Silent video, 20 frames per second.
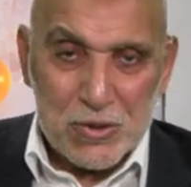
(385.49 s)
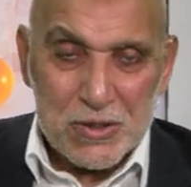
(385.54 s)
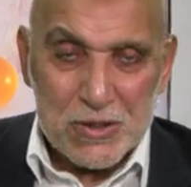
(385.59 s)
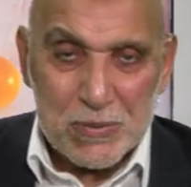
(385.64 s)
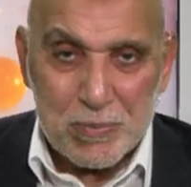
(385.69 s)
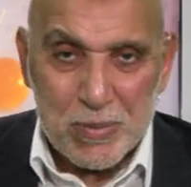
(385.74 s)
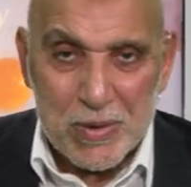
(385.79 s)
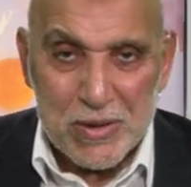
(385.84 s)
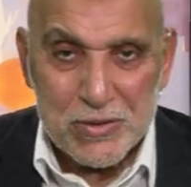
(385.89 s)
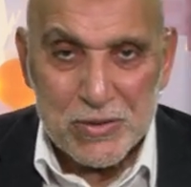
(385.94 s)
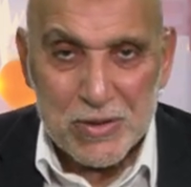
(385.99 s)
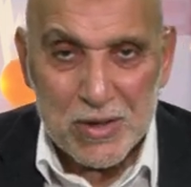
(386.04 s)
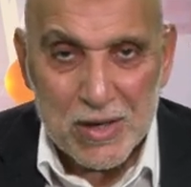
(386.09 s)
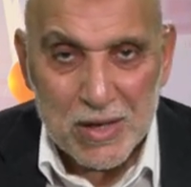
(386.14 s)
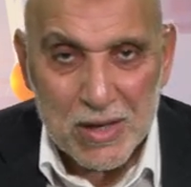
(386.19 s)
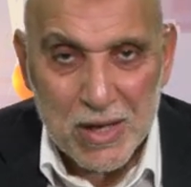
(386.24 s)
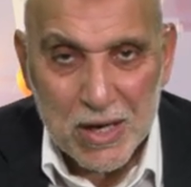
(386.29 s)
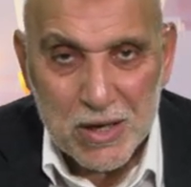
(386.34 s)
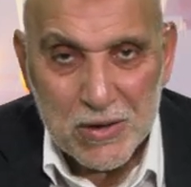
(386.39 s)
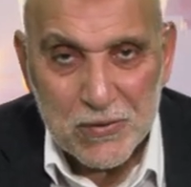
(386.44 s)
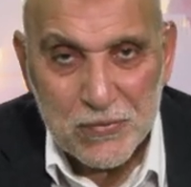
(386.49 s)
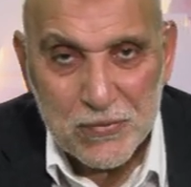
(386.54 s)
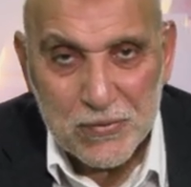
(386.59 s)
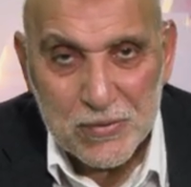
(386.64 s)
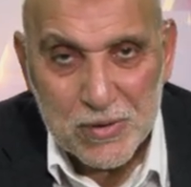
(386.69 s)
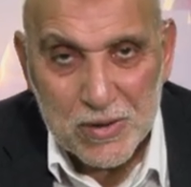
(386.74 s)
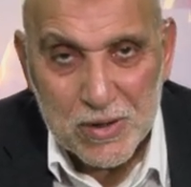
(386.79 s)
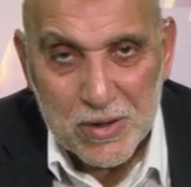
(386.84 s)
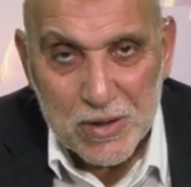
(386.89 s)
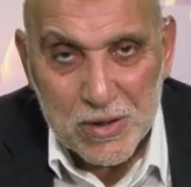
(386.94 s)
who spend their
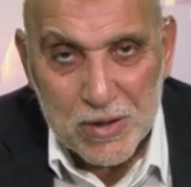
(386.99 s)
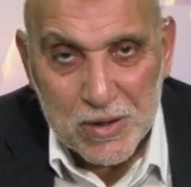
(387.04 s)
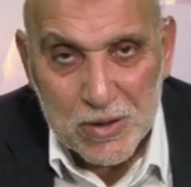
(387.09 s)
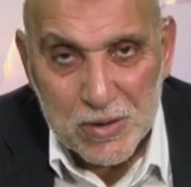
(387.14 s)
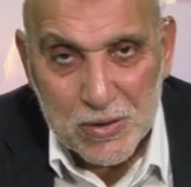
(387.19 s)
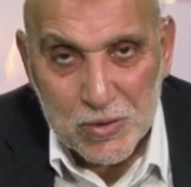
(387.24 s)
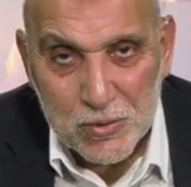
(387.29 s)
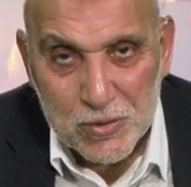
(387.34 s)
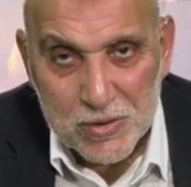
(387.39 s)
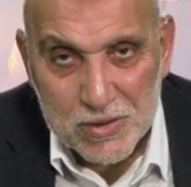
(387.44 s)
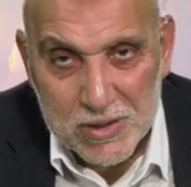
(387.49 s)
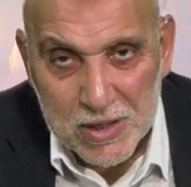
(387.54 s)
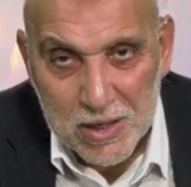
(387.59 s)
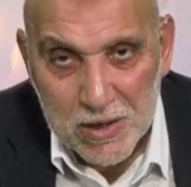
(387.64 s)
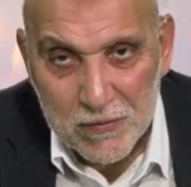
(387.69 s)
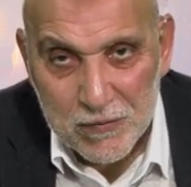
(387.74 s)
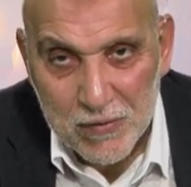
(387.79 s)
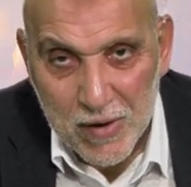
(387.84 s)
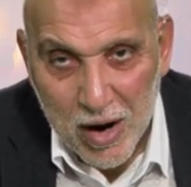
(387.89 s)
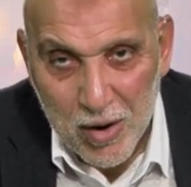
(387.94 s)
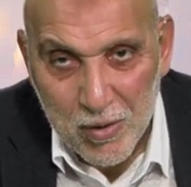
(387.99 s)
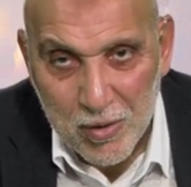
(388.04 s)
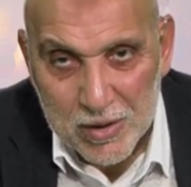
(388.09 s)
life to save